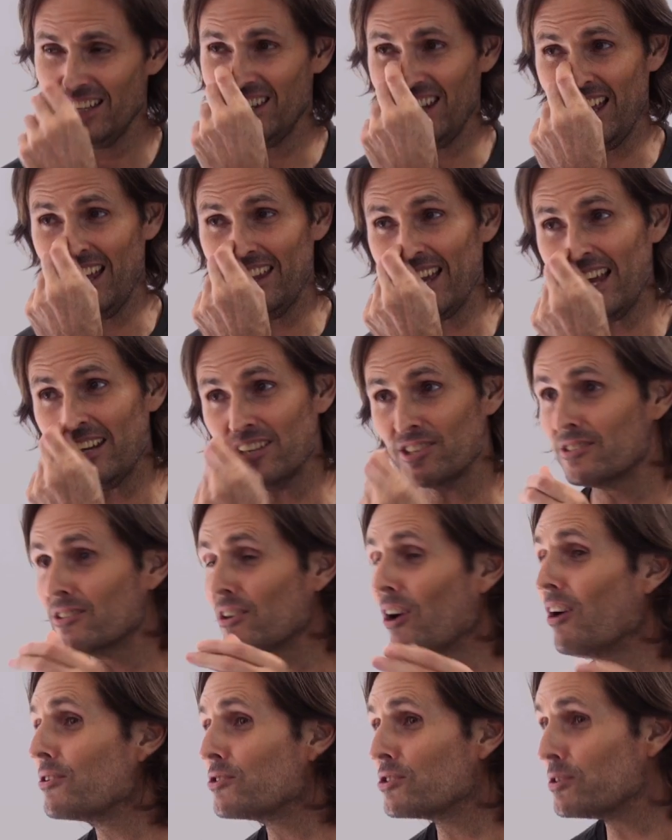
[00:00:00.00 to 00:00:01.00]
Now that is
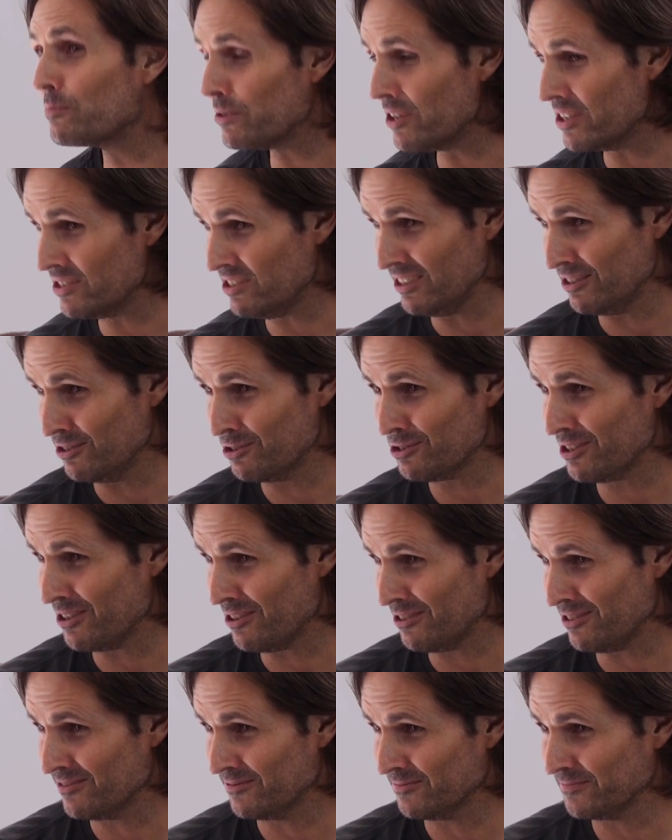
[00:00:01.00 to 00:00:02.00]
not suppressing the
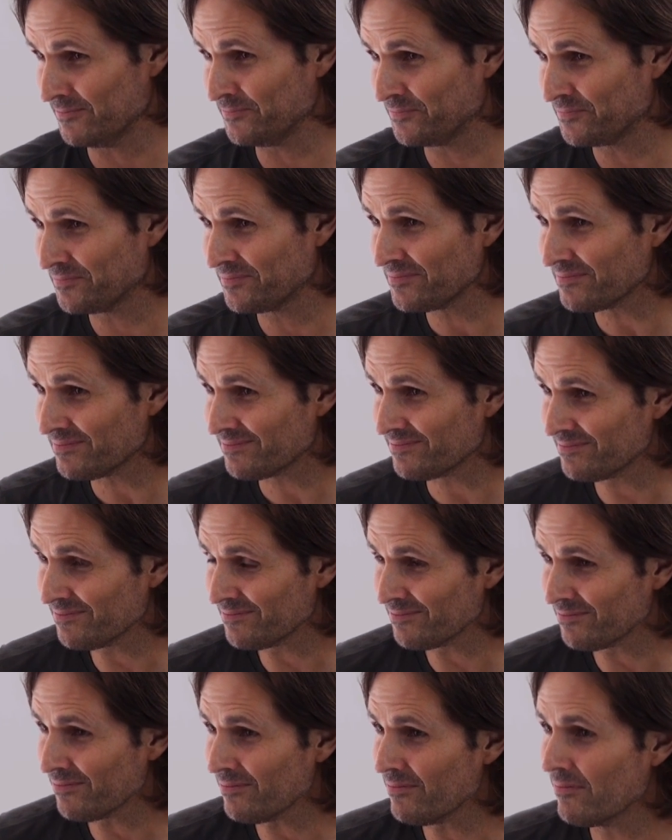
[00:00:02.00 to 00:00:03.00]
soul.
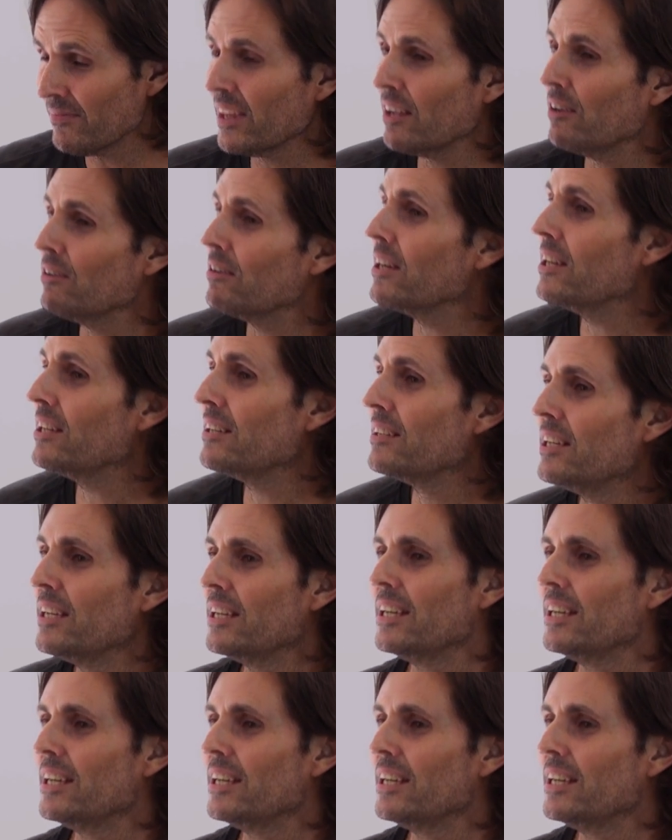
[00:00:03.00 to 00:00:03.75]
Right?